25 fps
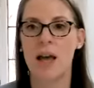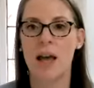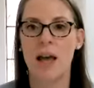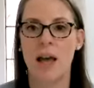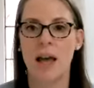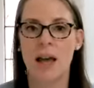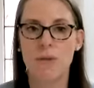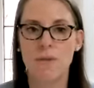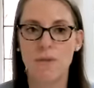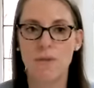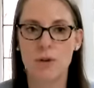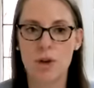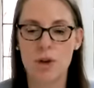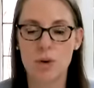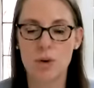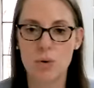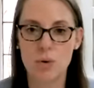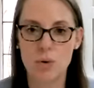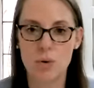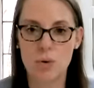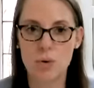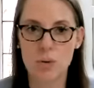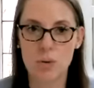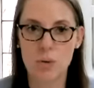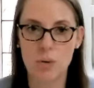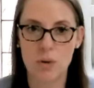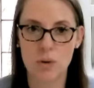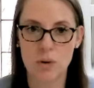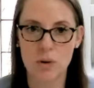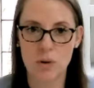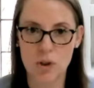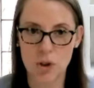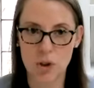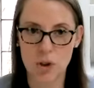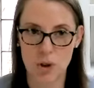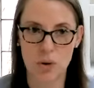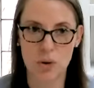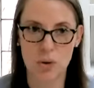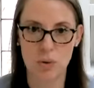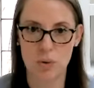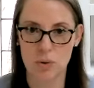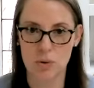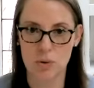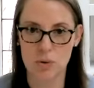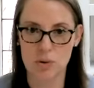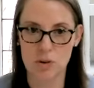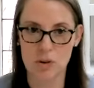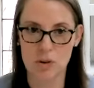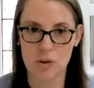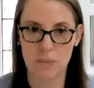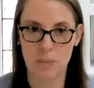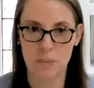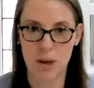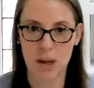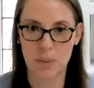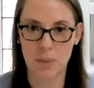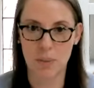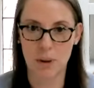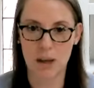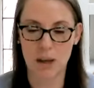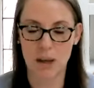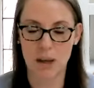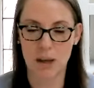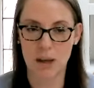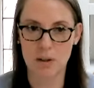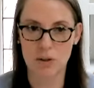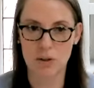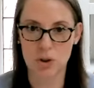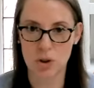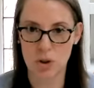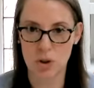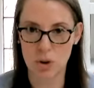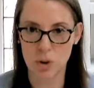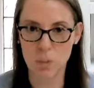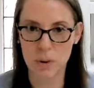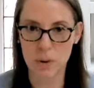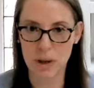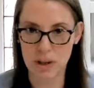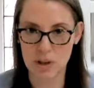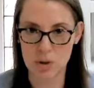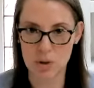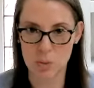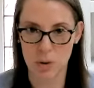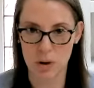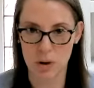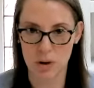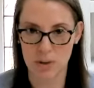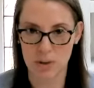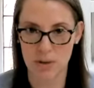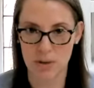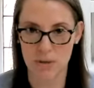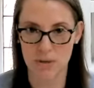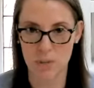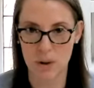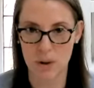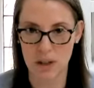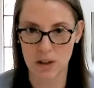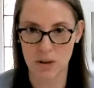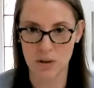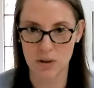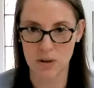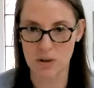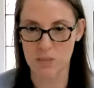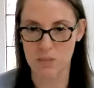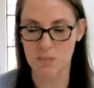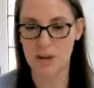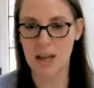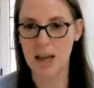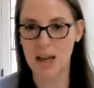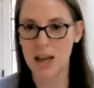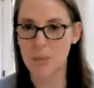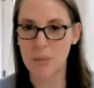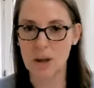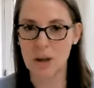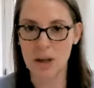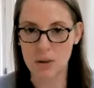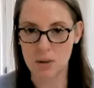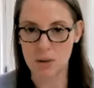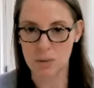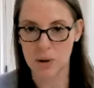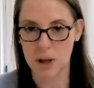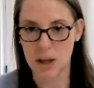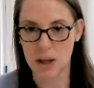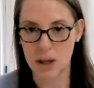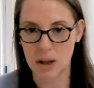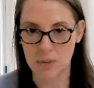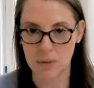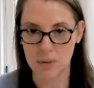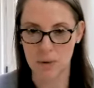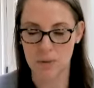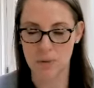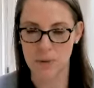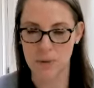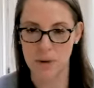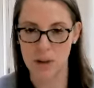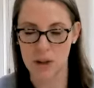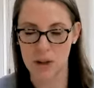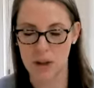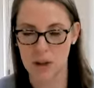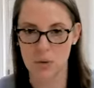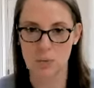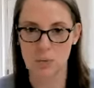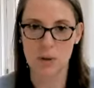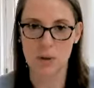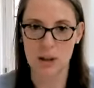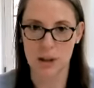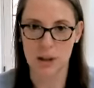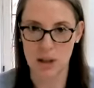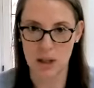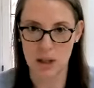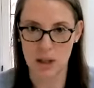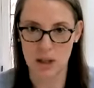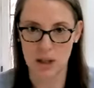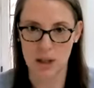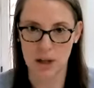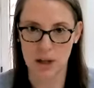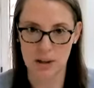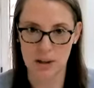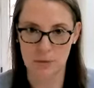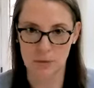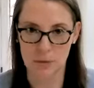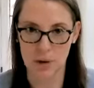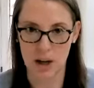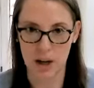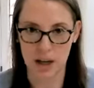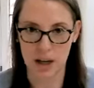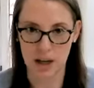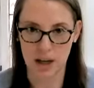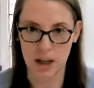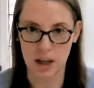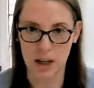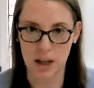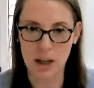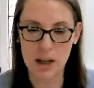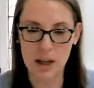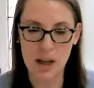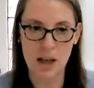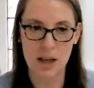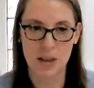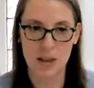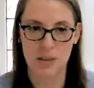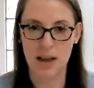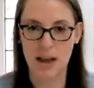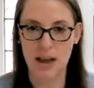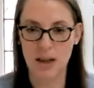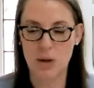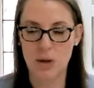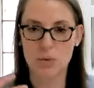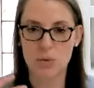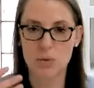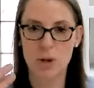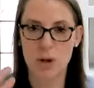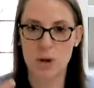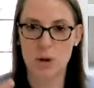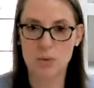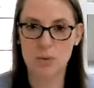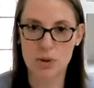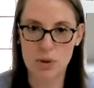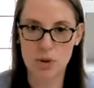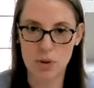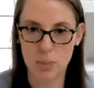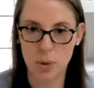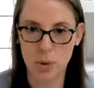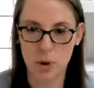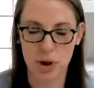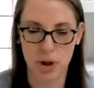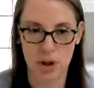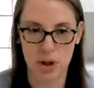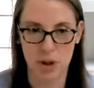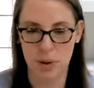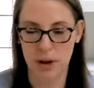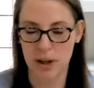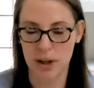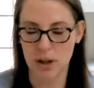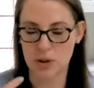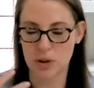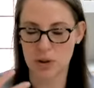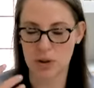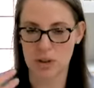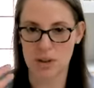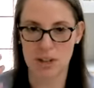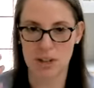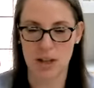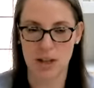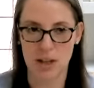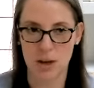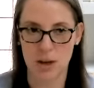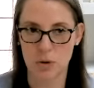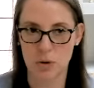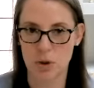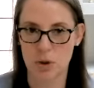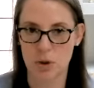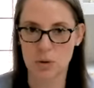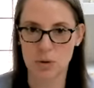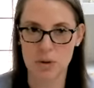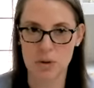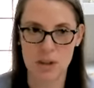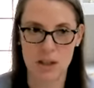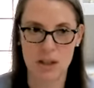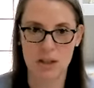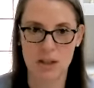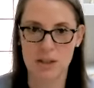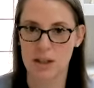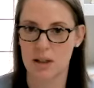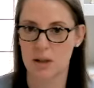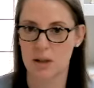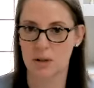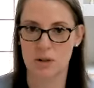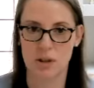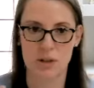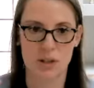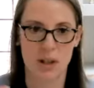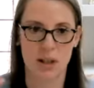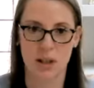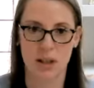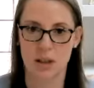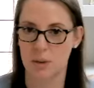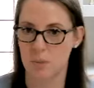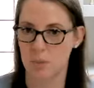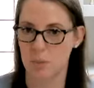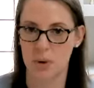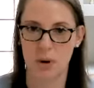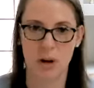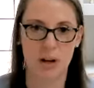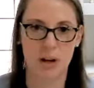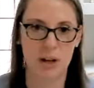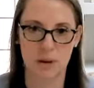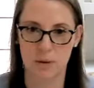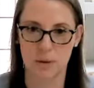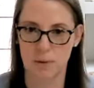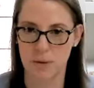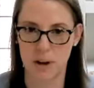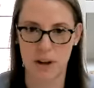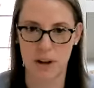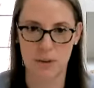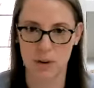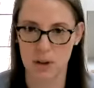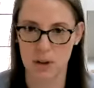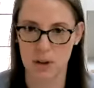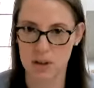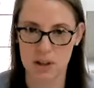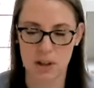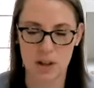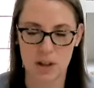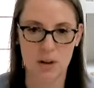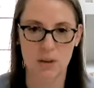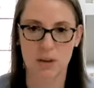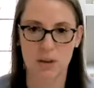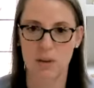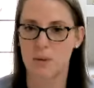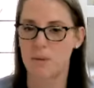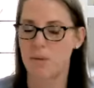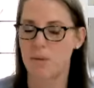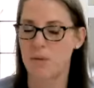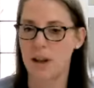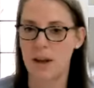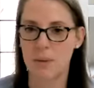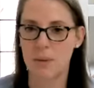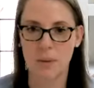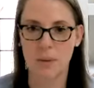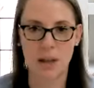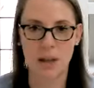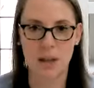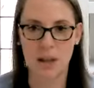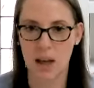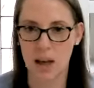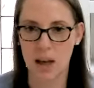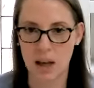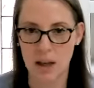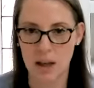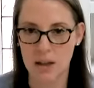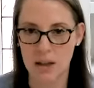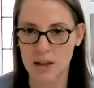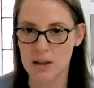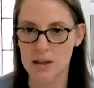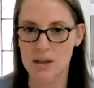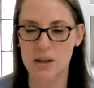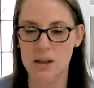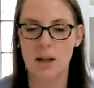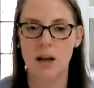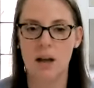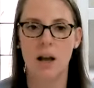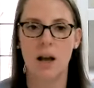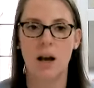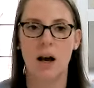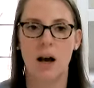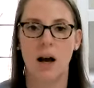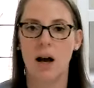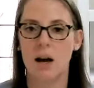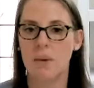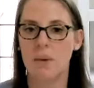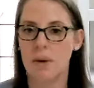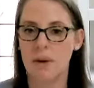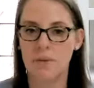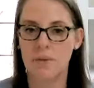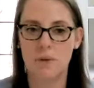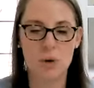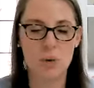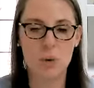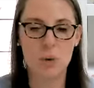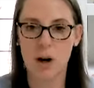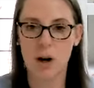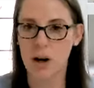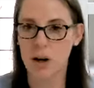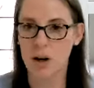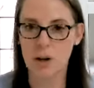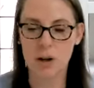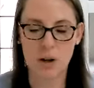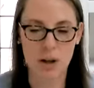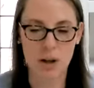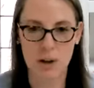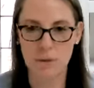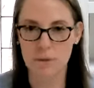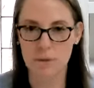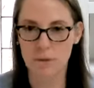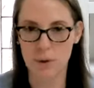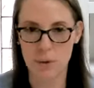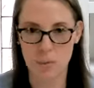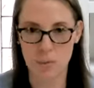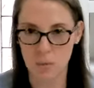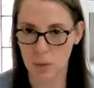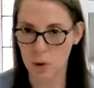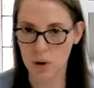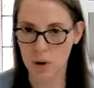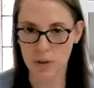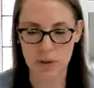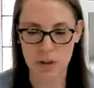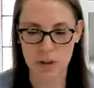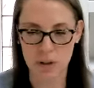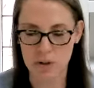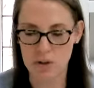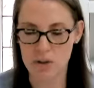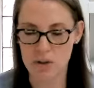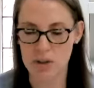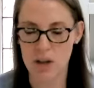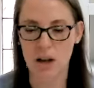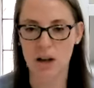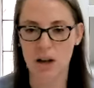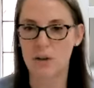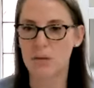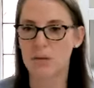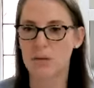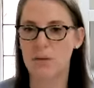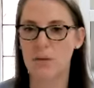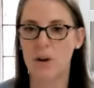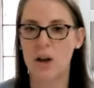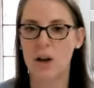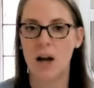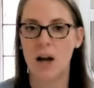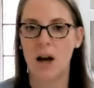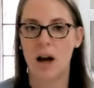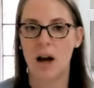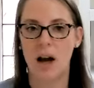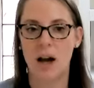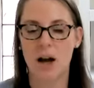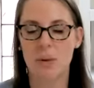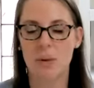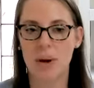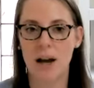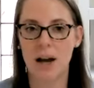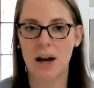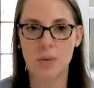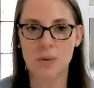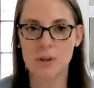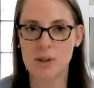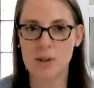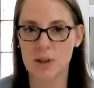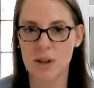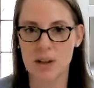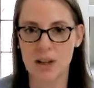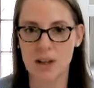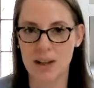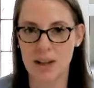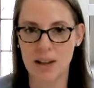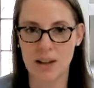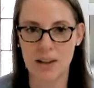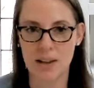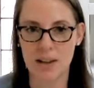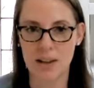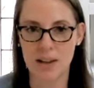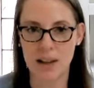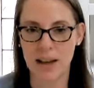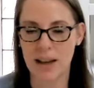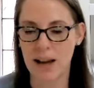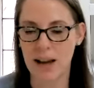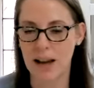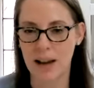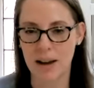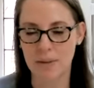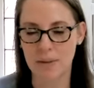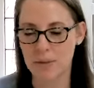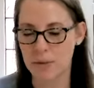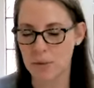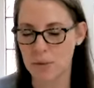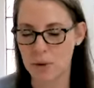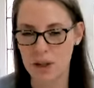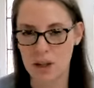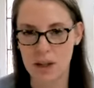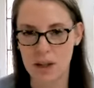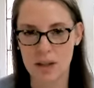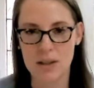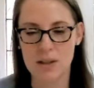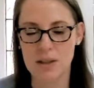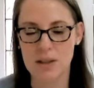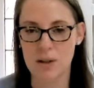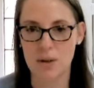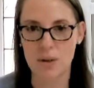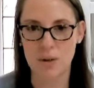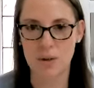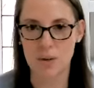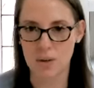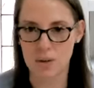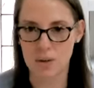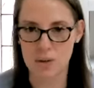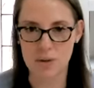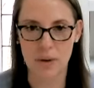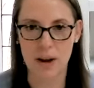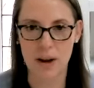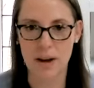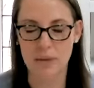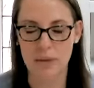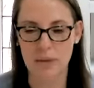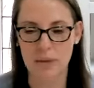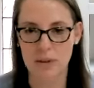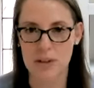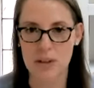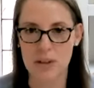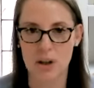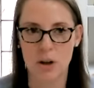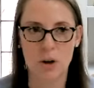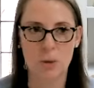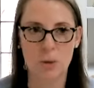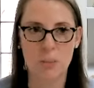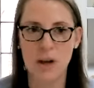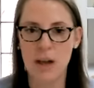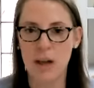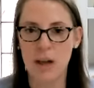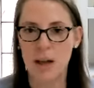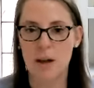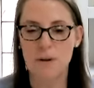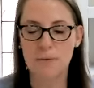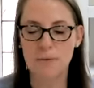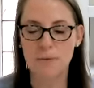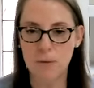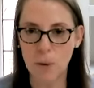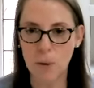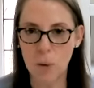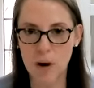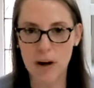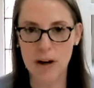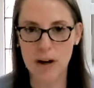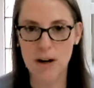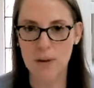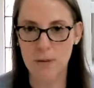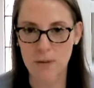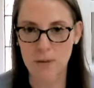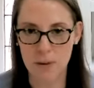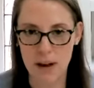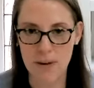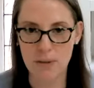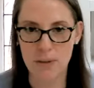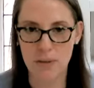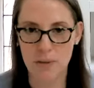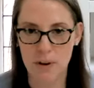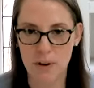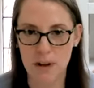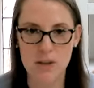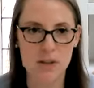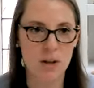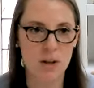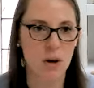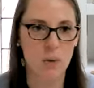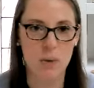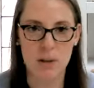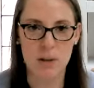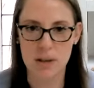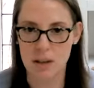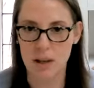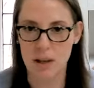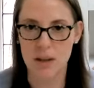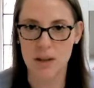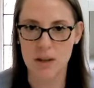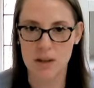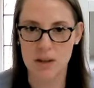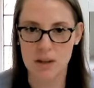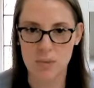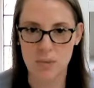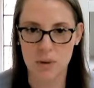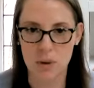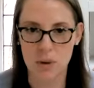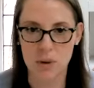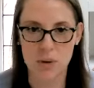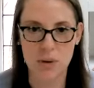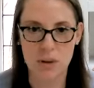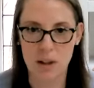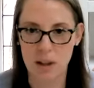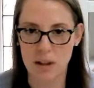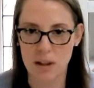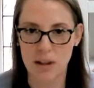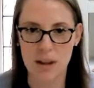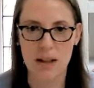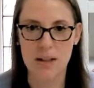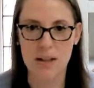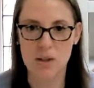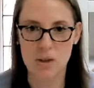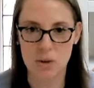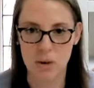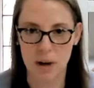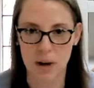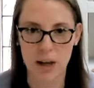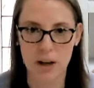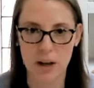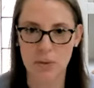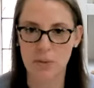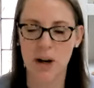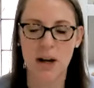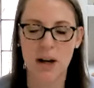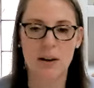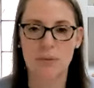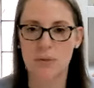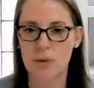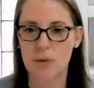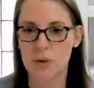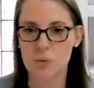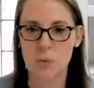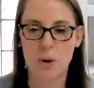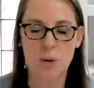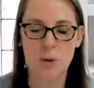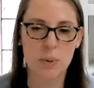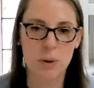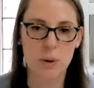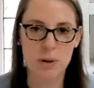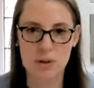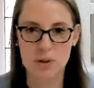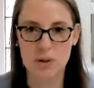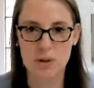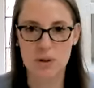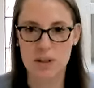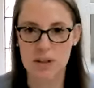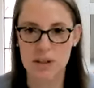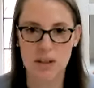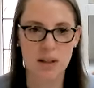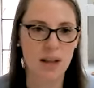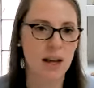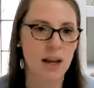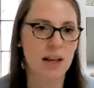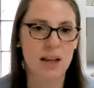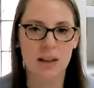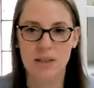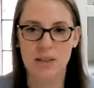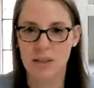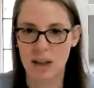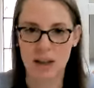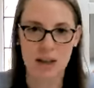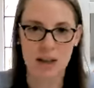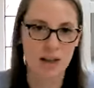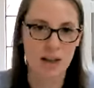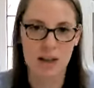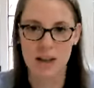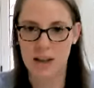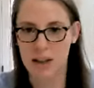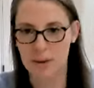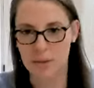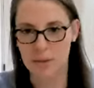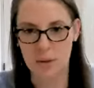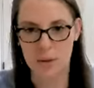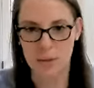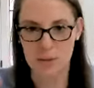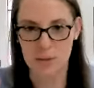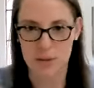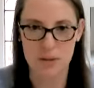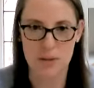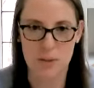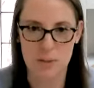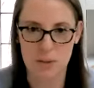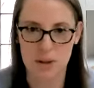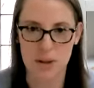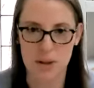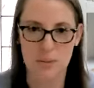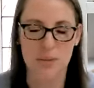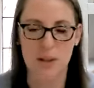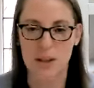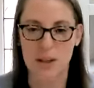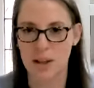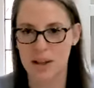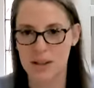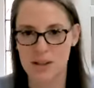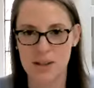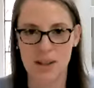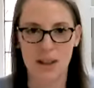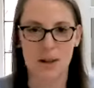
If you choose maybe 2 weeks worth of meals, maybe three if you feel like you really need a lot of variety that support you. I usually say like choose things that are just like the perennial favorites, that the family likes. If you are cooking for more than yourself, I always look at it like I have 3 kids, so there's 5 of us at home. If 4 out of the 5 of us always like this food, then that's great, right? If there's one person who doesn't like it, they can eat leftovers from something else.